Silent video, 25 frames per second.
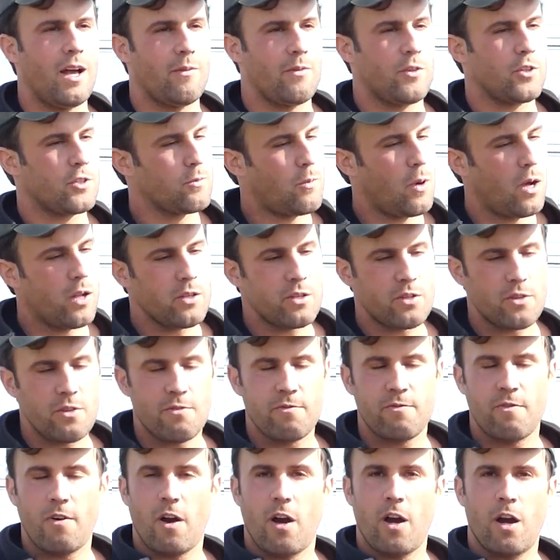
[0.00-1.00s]
The smaller the
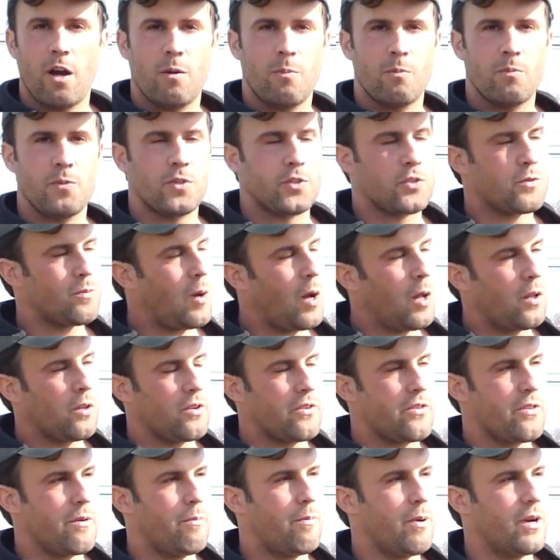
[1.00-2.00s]
farm, the
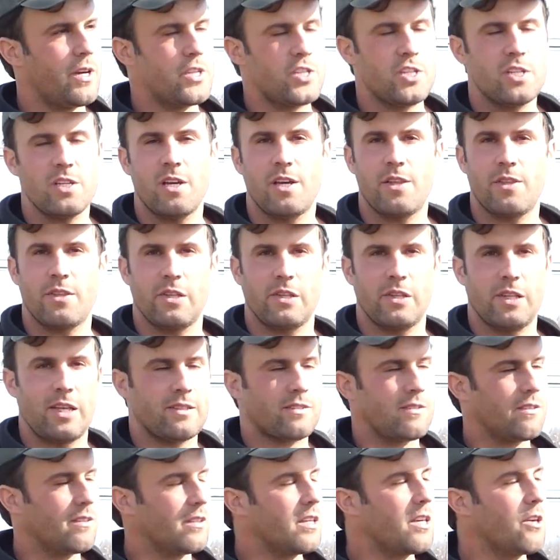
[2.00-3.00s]
smaller the budget, and the
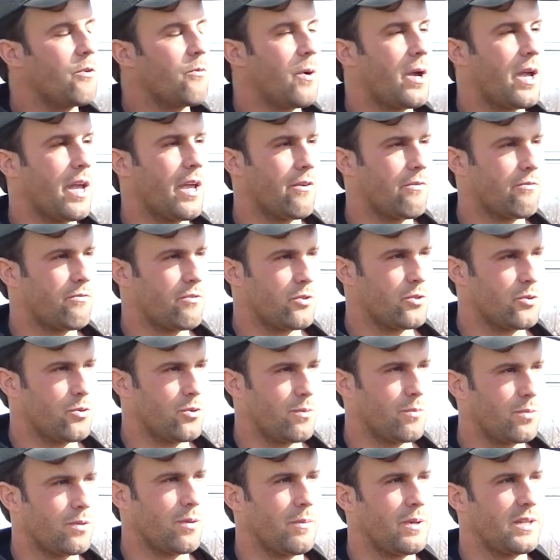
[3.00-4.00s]
less leeway for new
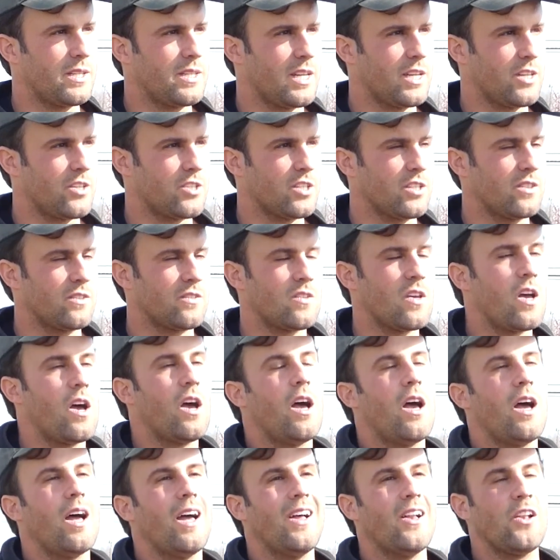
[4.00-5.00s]
implementations.
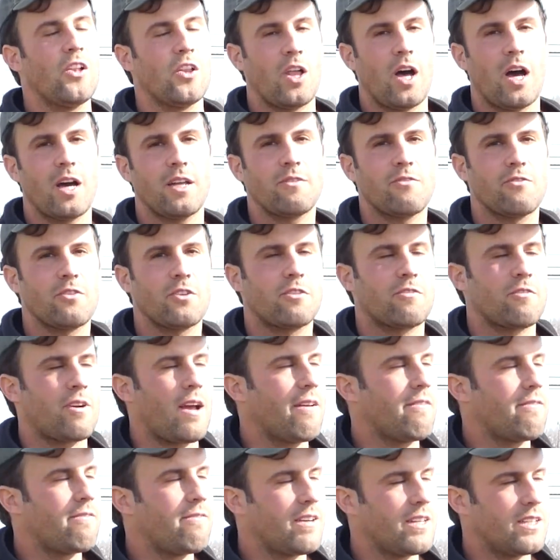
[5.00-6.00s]
A lot of the
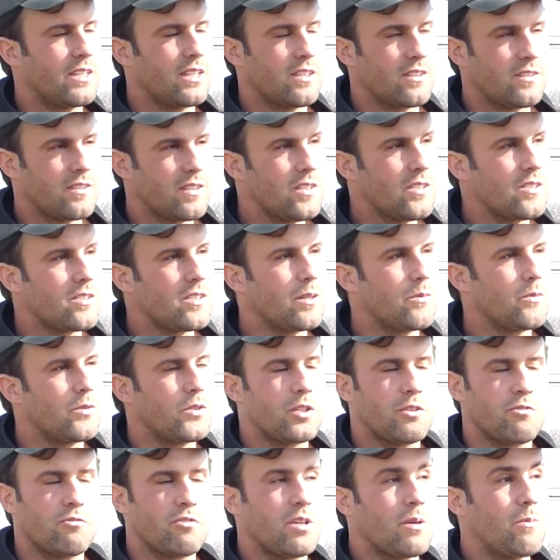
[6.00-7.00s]
grant funding systems,
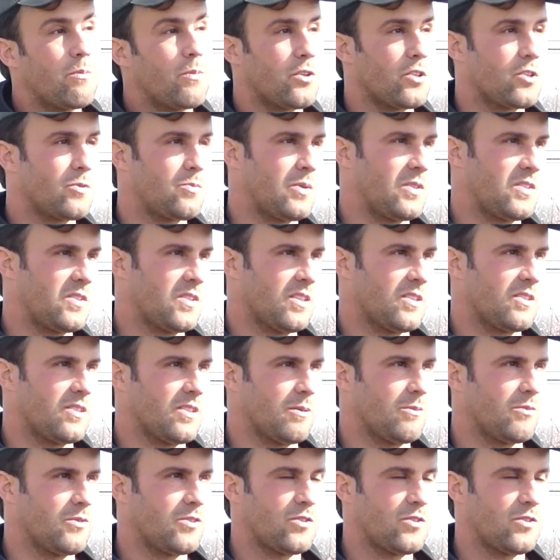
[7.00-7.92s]
they're reimbursement systems.